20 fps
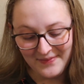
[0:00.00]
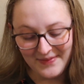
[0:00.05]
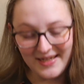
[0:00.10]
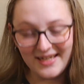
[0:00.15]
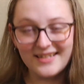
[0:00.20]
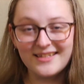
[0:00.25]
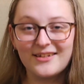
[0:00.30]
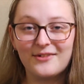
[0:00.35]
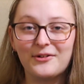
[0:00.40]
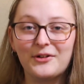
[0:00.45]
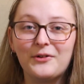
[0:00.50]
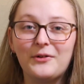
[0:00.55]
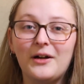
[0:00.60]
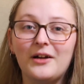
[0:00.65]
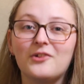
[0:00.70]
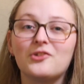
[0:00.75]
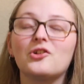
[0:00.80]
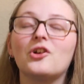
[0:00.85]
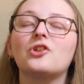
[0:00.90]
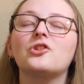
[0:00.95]
because it
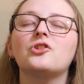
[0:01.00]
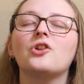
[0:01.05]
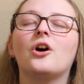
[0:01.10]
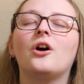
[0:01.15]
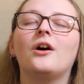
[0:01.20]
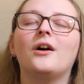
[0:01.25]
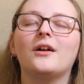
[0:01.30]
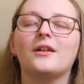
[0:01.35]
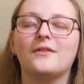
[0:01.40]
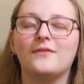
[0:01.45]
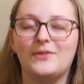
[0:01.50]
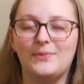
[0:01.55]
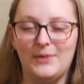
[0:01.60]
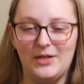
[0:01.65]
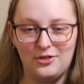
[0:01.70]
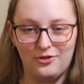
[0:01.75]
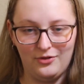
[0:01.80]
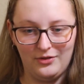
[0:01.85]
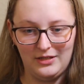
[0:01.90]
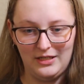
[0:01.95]
requires a ton of
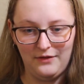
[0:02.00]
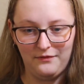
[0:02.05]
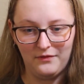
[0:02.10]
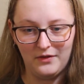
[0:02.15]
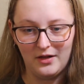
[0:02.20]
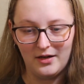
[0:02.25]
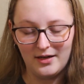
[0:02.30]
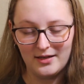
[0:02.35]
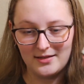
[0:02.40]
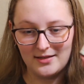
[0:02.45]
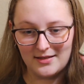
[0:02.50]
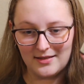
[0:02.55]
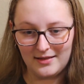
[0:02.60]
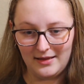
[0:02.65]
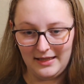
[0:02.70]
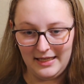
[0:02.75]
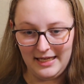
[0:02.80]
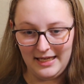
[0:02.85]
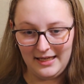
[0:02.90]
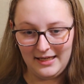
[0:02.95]
specialty floss,
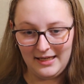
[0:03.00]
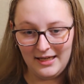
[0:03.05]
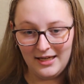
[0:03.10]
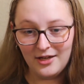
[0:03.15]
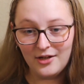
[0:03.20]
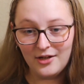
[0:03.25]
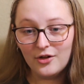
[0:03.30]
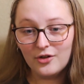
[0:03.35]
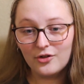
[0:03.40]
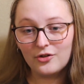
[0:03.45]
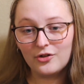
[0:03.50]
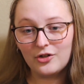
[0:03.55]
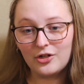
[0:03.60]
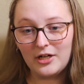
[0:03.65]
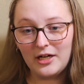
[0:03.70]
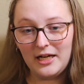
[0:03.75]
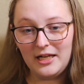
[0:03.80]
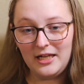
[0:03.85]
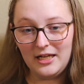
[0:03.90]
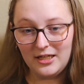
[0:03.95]
like
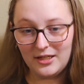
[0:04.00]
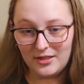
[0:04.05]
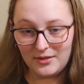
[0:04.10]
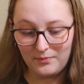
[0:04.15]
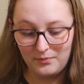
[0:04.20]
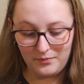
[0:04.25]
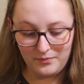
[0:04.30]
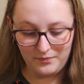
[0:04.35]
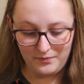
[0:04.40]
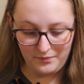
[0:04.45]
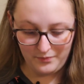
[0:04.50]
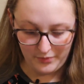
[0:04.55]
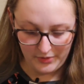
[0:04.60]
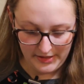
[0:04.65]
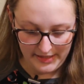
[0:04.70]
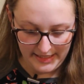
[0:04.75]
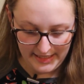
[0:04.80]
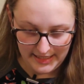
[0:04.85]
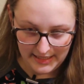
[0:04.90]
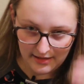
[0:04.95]
crinock
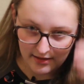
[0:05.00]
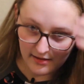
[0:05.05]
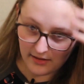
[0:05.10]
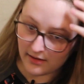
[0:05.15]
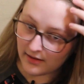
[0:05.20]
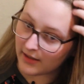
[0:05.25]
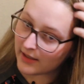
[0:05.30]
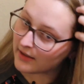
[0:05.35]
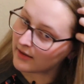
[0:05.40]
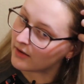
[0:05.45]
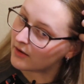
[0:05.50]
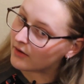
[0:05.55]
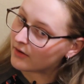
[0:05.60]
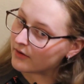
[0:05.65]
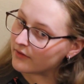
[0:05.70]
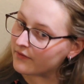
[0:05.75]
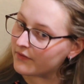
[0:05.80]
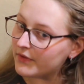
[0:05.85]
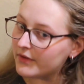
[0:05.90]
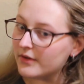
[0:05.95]
braid, like
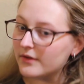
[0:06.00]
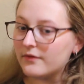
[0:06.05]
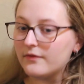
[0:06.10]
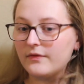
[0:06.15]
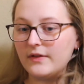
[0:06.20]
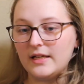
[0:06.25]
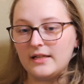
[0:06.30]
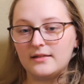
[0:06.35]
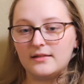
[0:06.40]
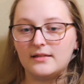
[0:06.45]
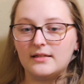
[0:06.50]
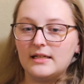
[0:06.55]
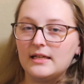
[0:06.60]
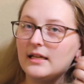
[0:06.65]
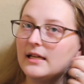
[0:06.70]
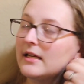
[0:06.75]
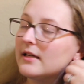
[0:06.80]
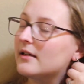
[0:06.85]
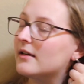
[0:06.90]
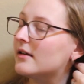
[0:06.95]
all of the
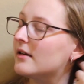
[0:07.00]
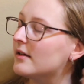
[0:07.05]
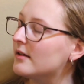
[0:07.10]
fancy